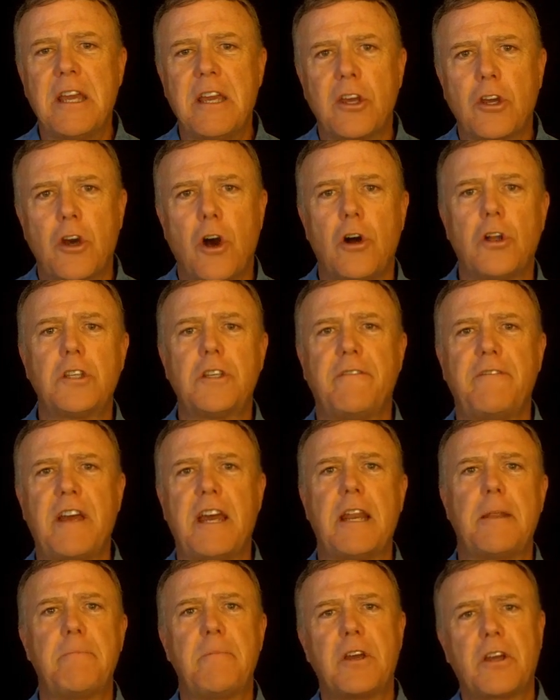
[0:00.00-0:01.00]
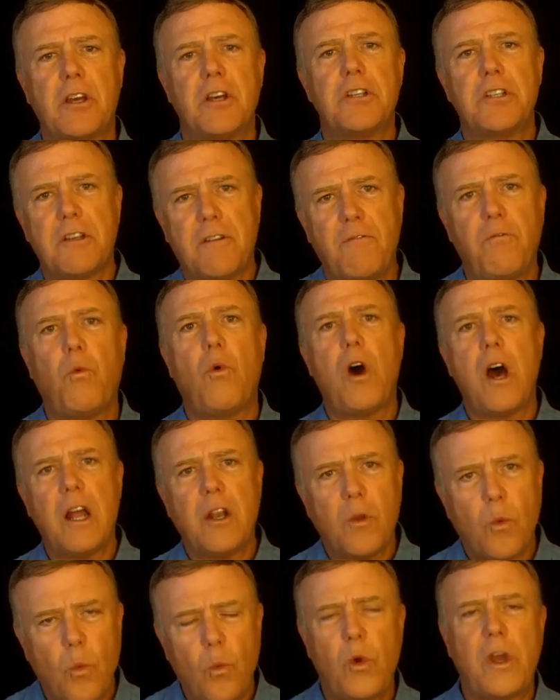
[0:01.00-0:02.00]
being cultivated because of
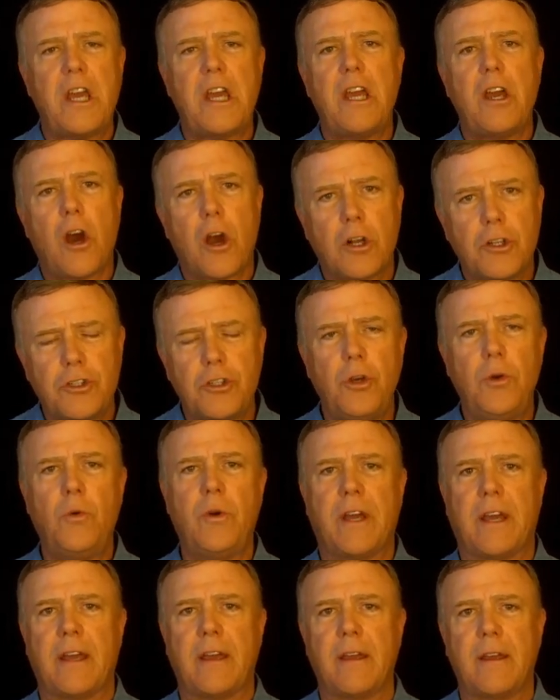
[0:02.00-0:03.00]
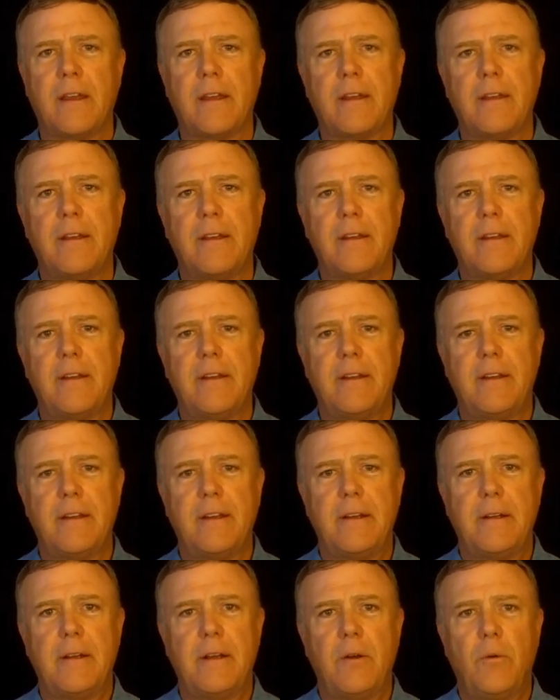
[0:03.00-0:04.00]
what we are doing.
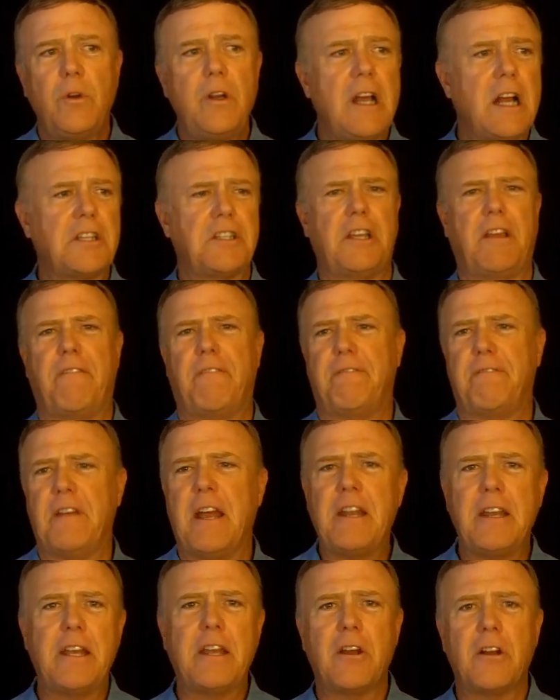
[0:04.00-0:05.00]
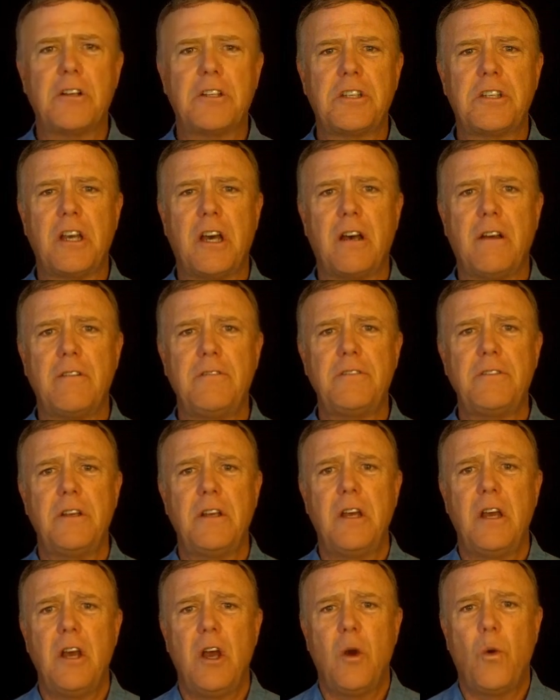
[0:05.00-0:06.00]
We're not defending
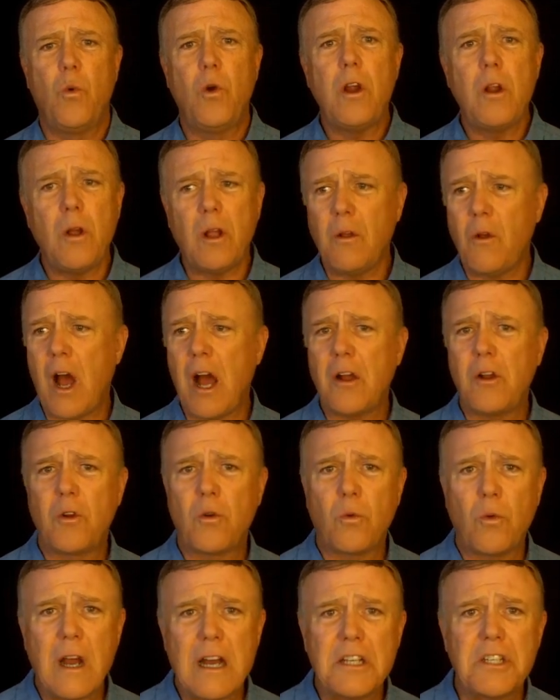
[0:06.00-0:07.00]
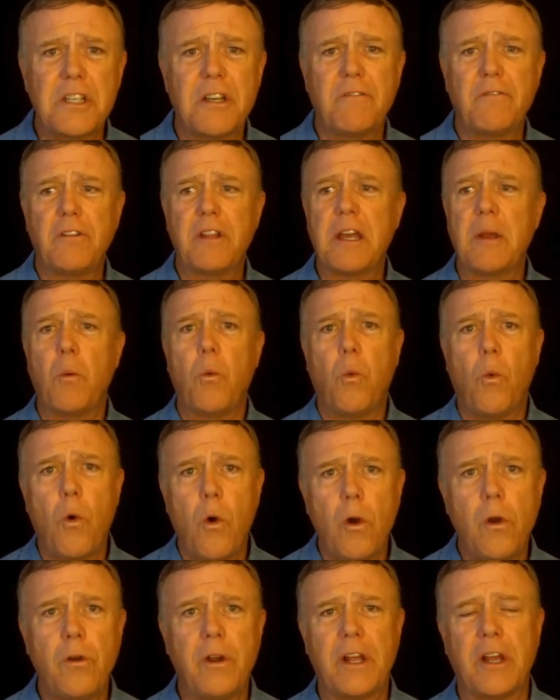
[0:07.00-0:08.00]
ourselves. We're aggressively
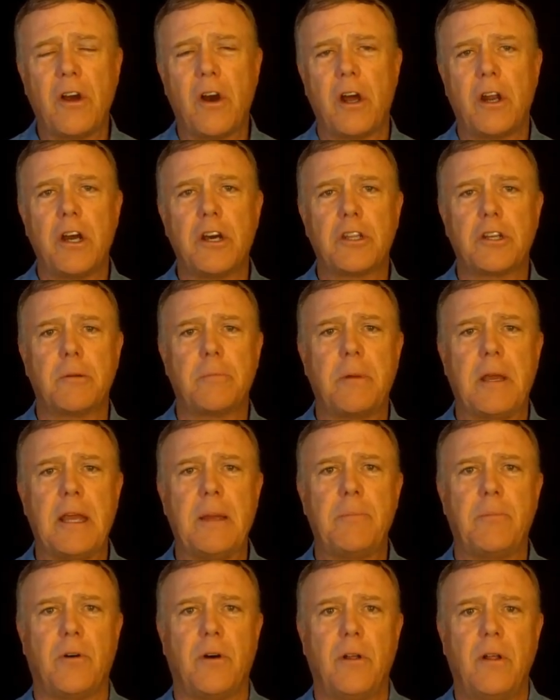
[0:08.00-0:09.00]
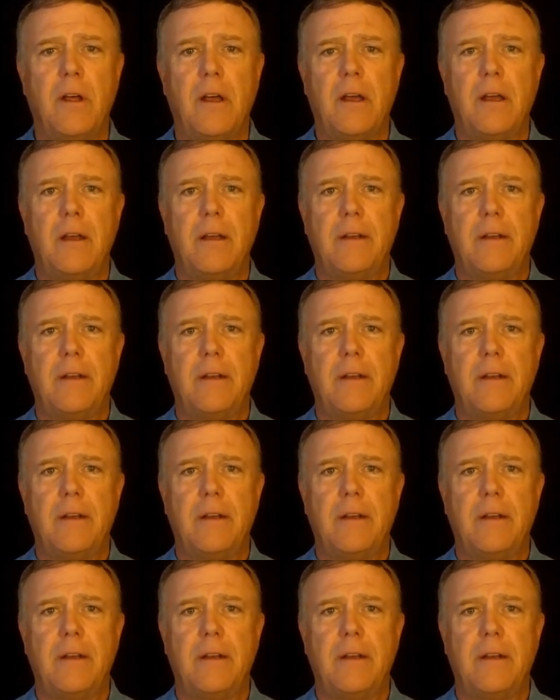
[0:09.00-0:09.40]
warring on other people.